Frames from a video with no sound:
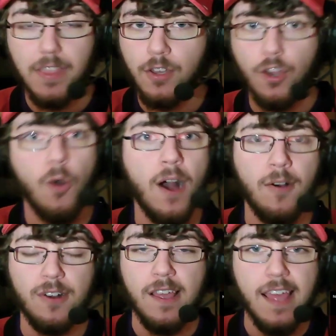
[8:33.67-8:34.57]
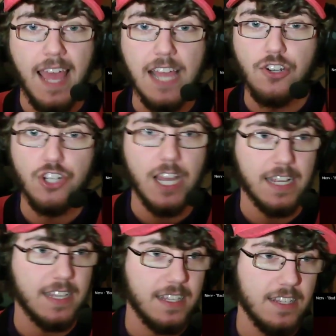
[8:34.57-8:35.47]
go out and check
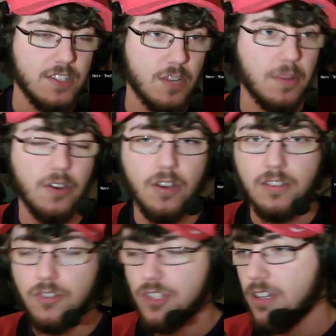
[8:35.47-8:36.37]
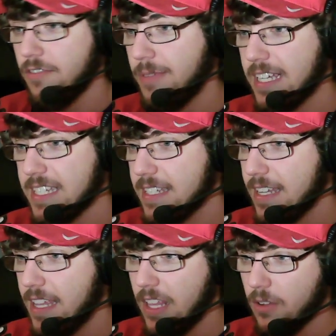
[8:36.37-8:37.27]
some of their other stuff because,
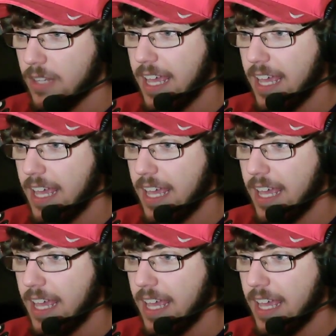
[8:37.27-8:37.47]
you know,